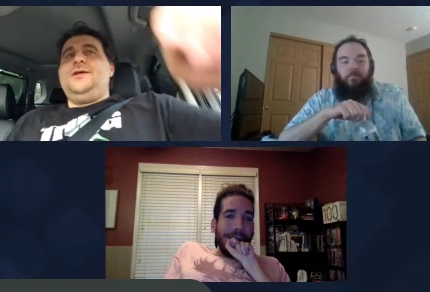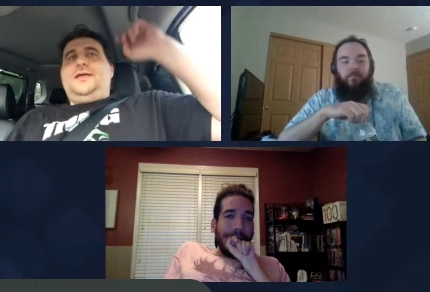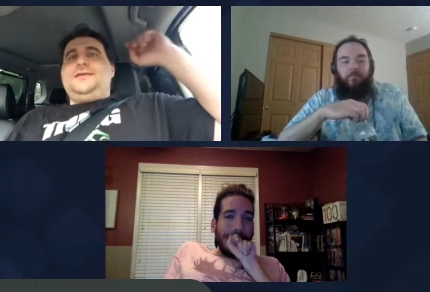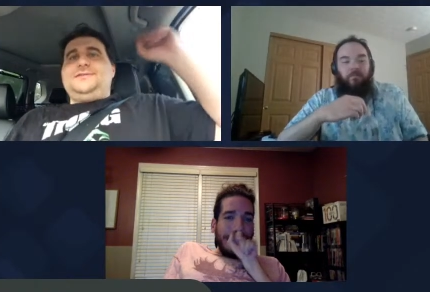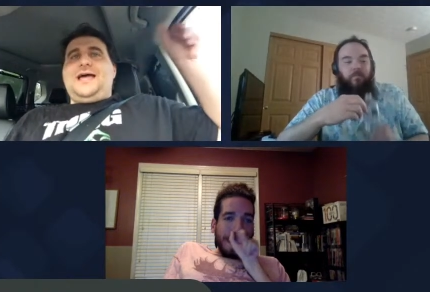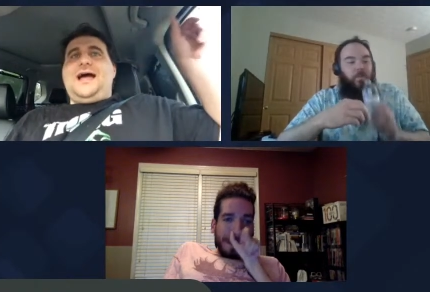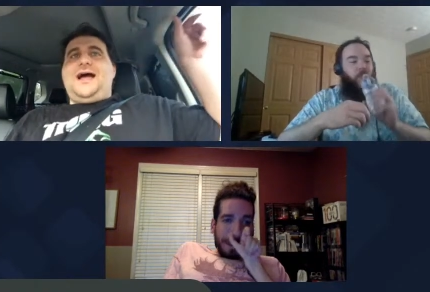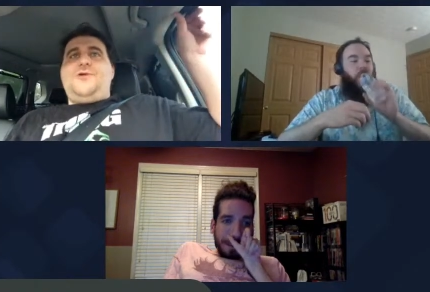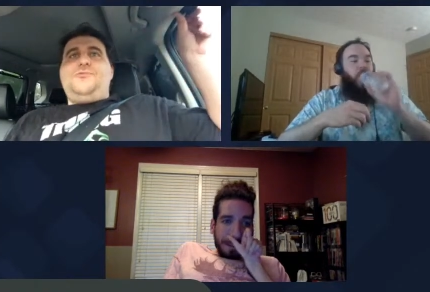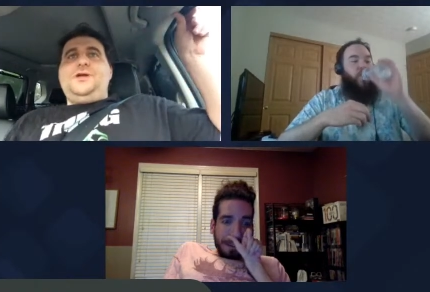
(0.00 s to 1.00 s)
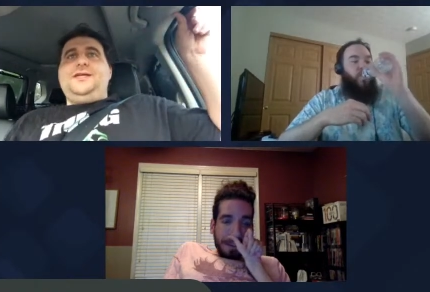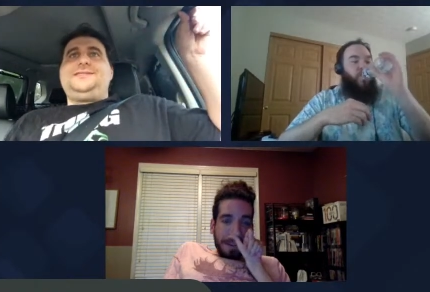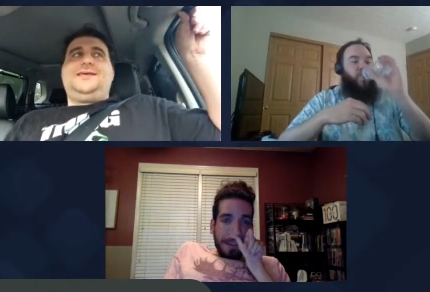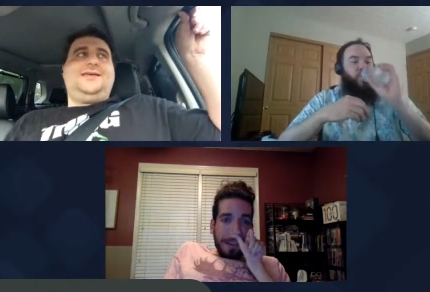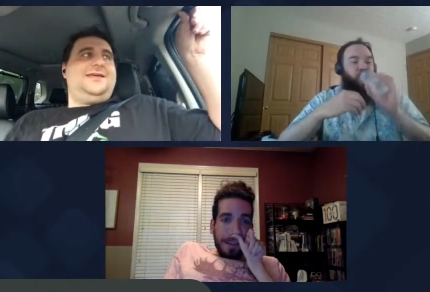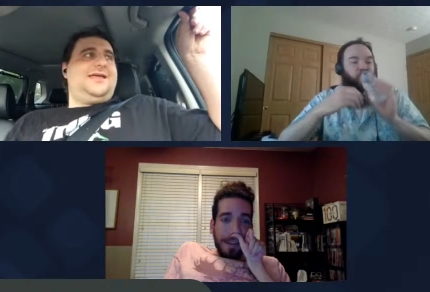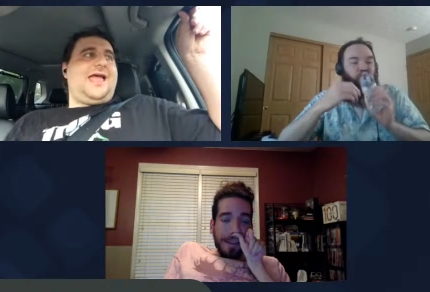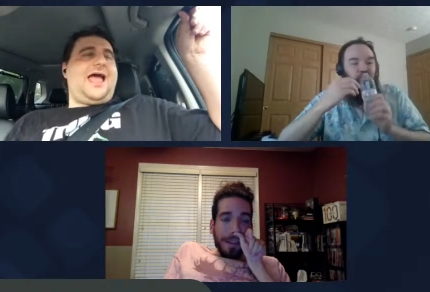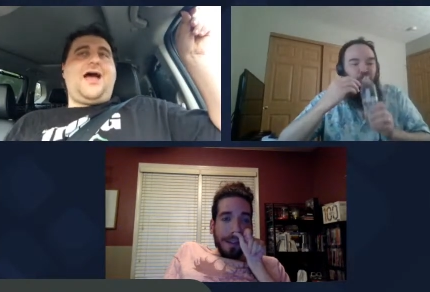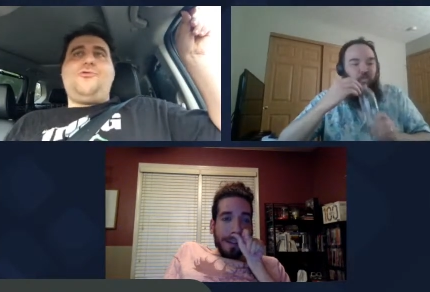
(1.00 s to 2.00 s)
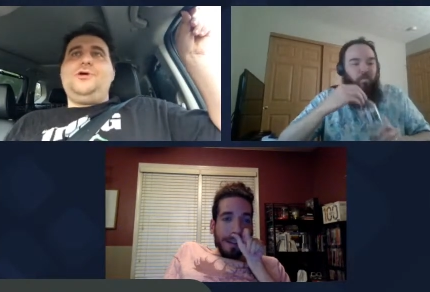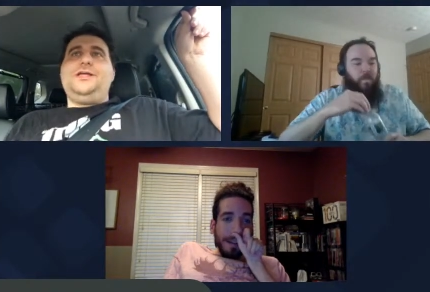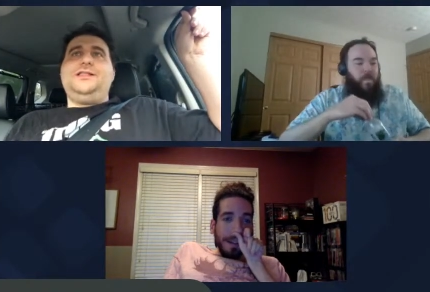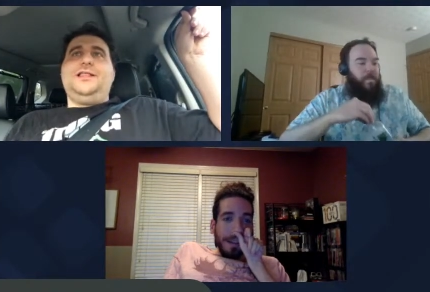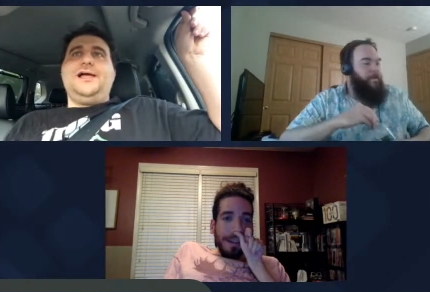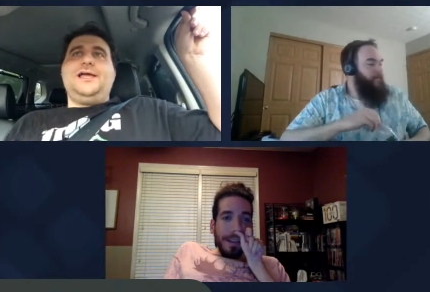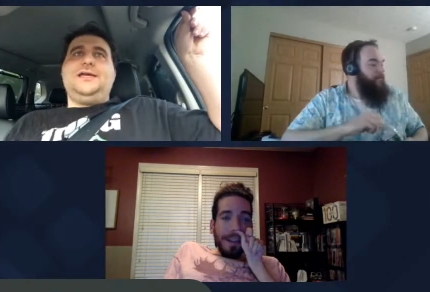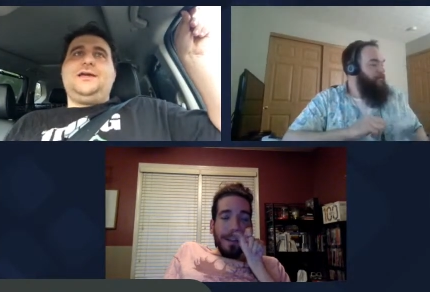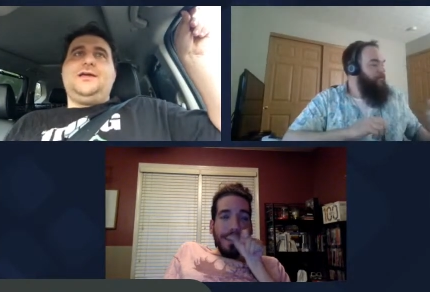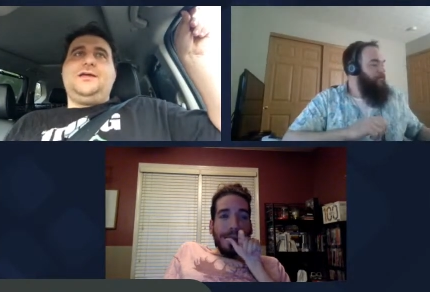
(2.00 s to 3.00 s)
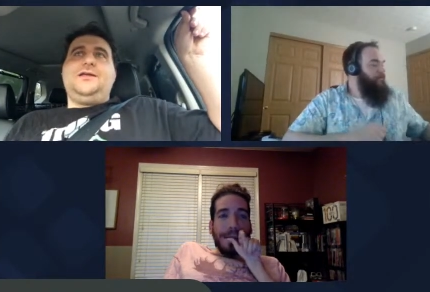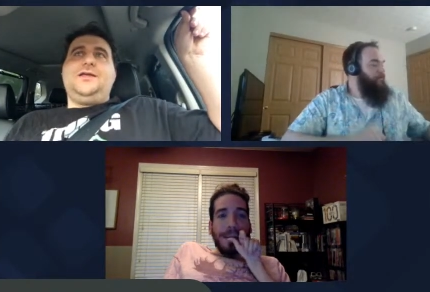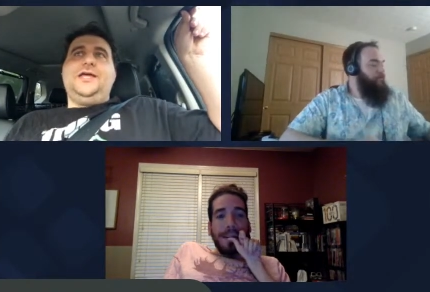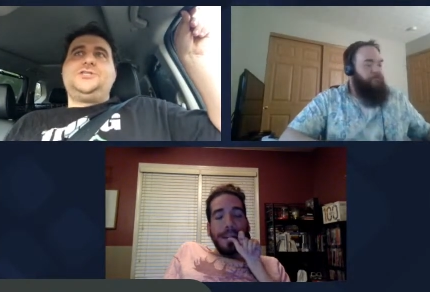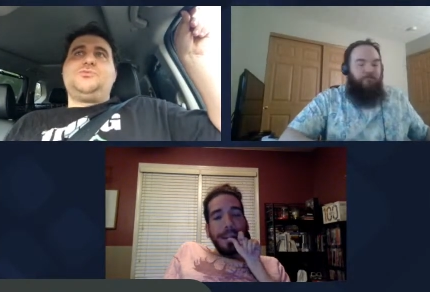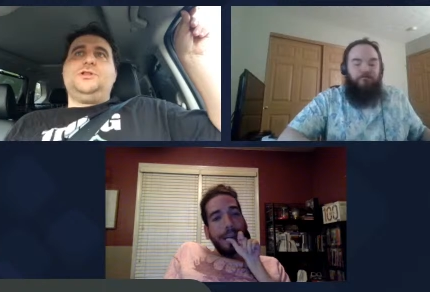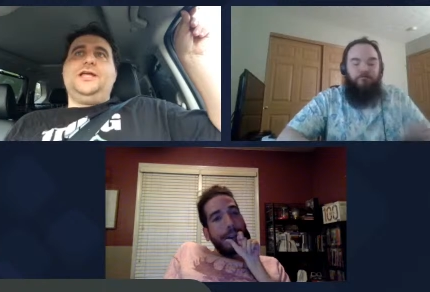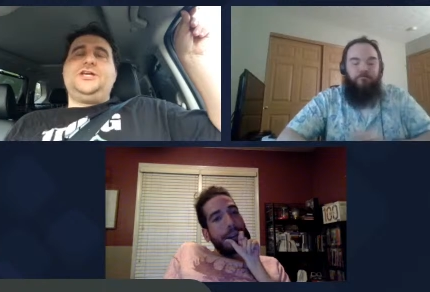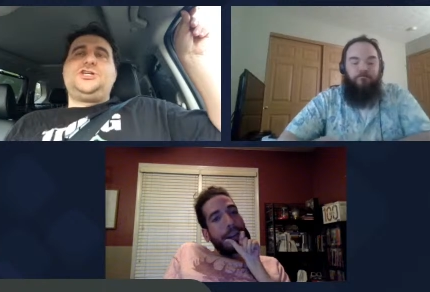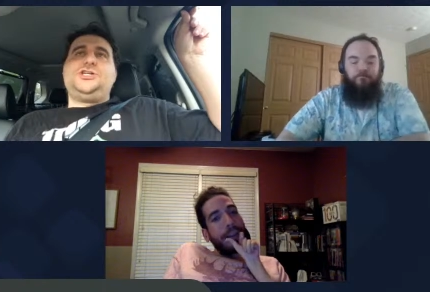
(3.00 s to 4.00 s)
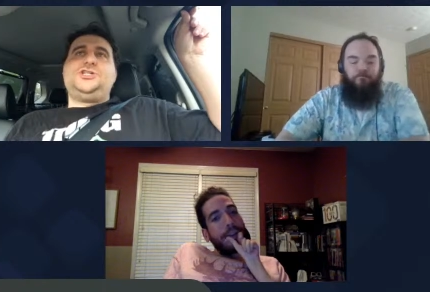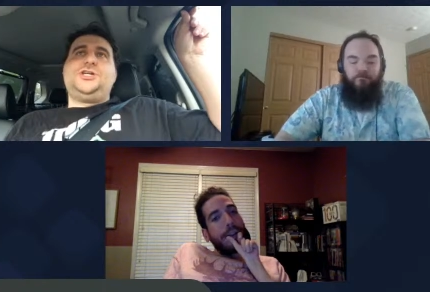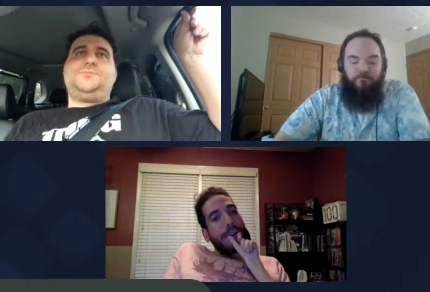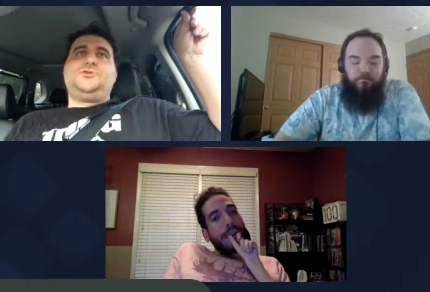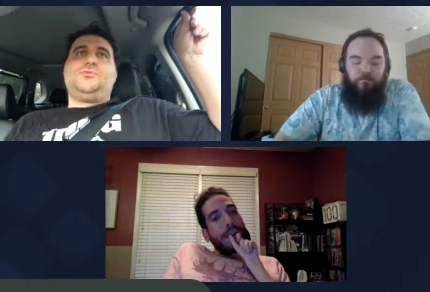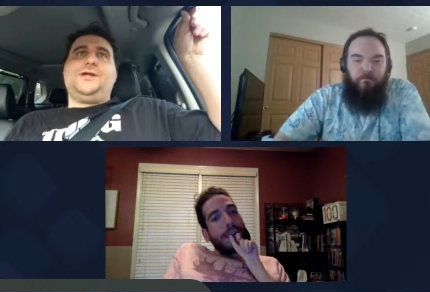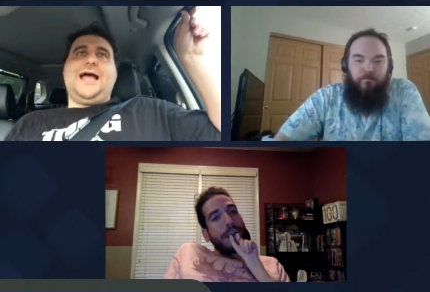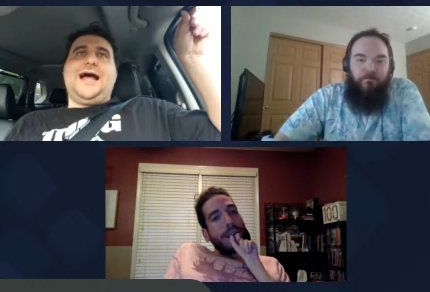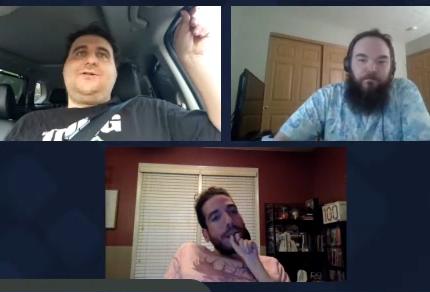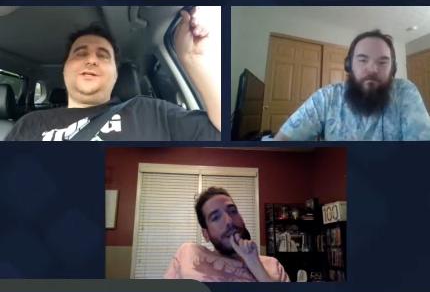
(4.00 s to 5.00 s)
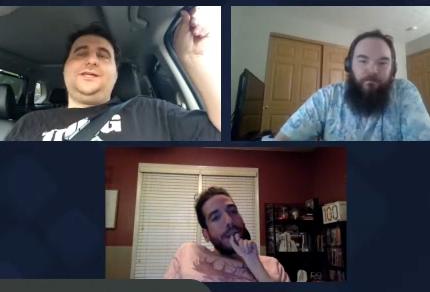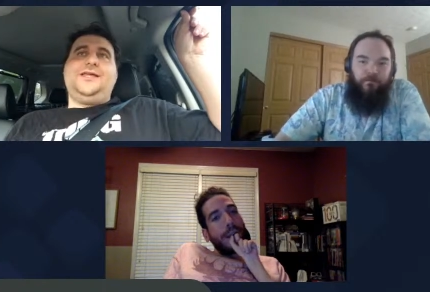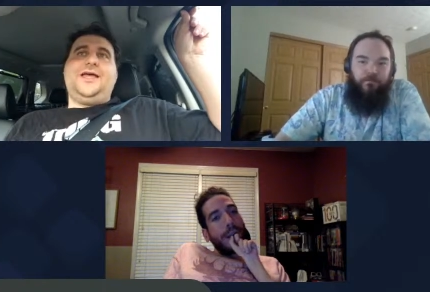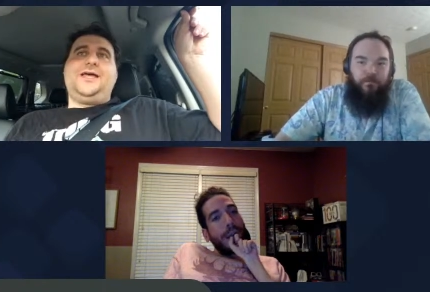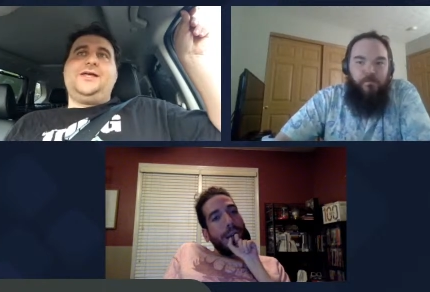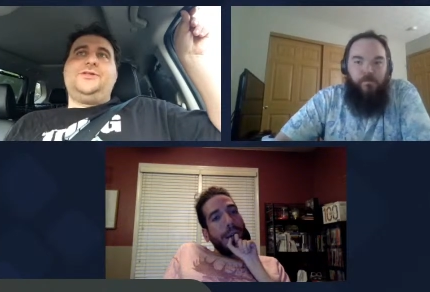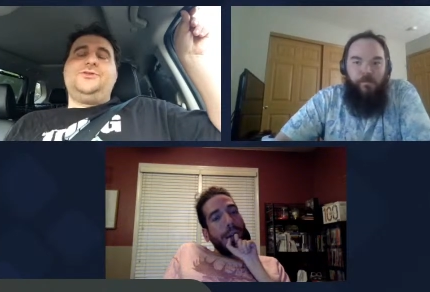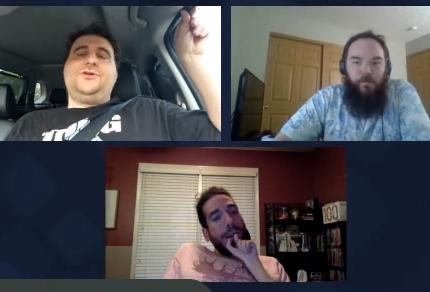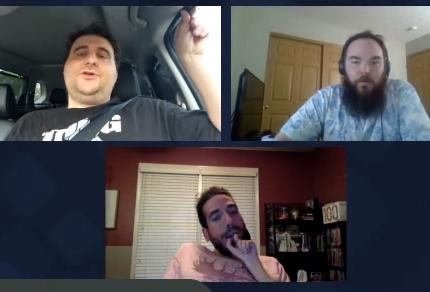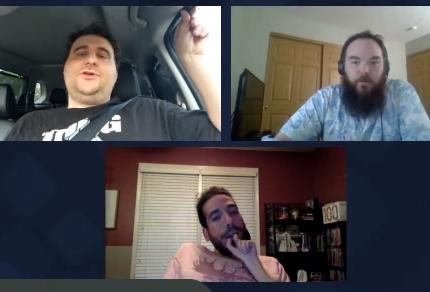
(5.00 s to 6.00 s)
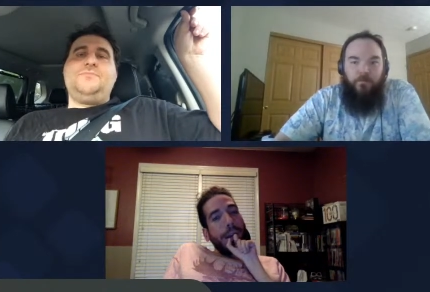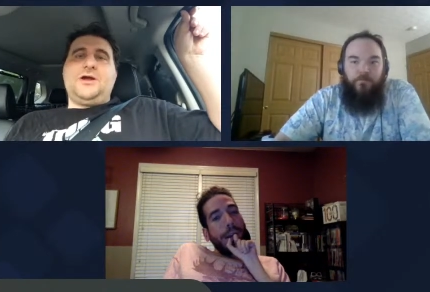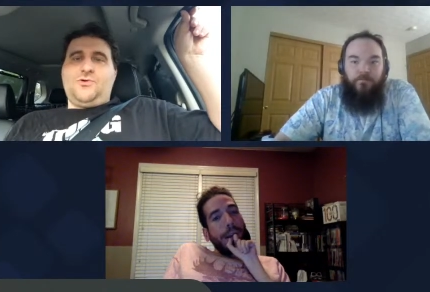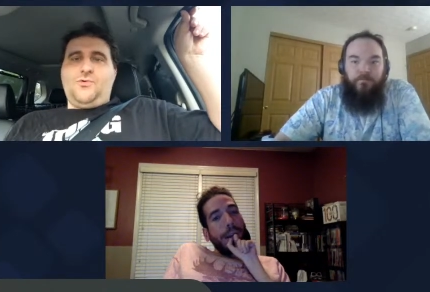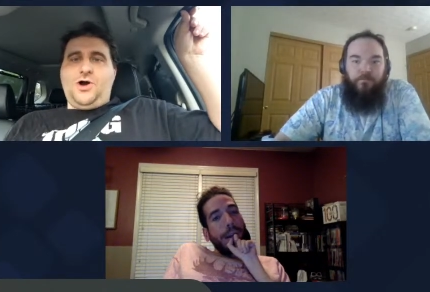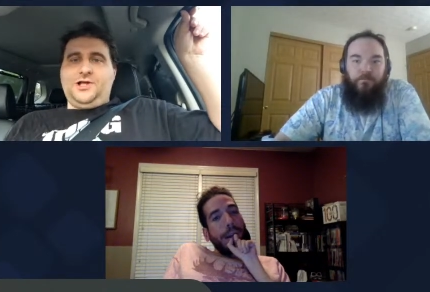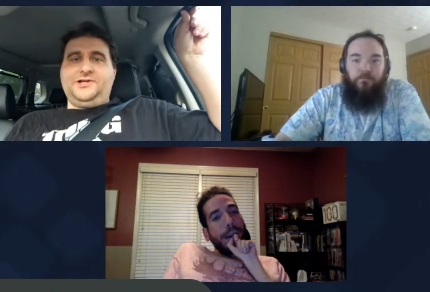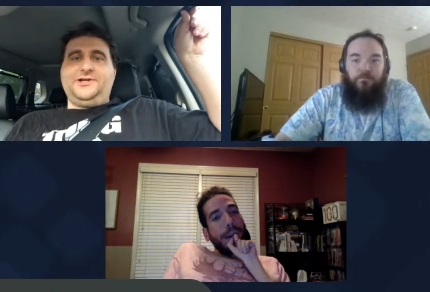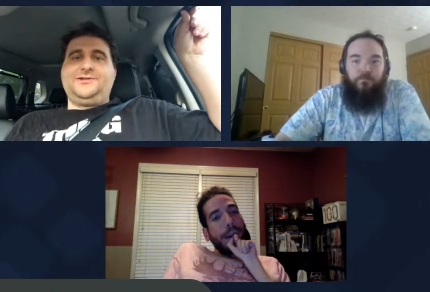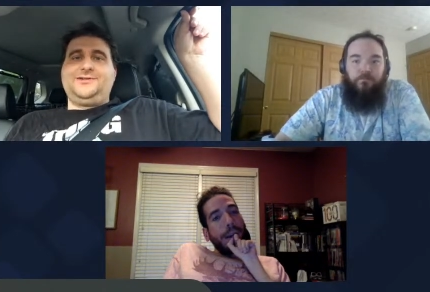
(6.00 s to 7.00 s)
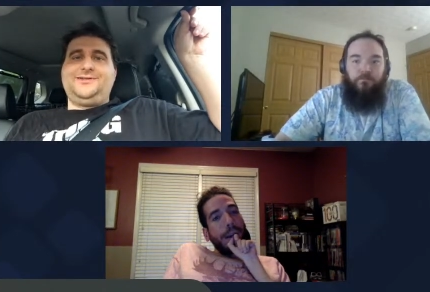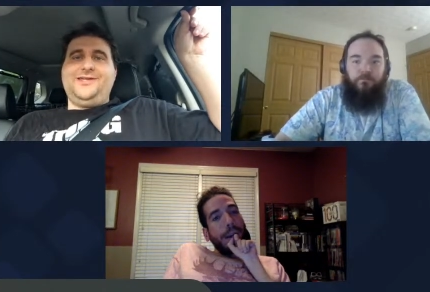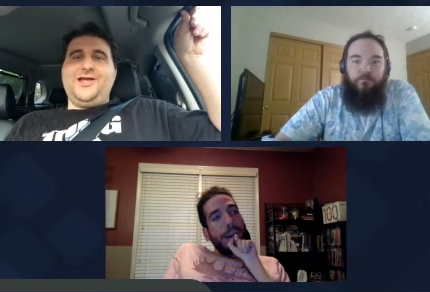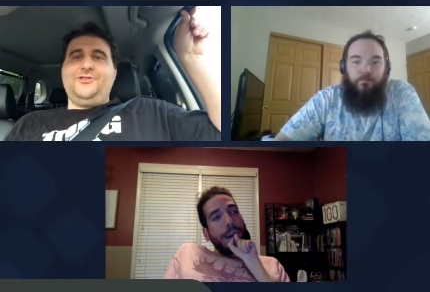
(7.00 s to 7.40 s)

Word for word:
Speaker 1: is how it how it like its relationship to reality and and marijuana. Yeah,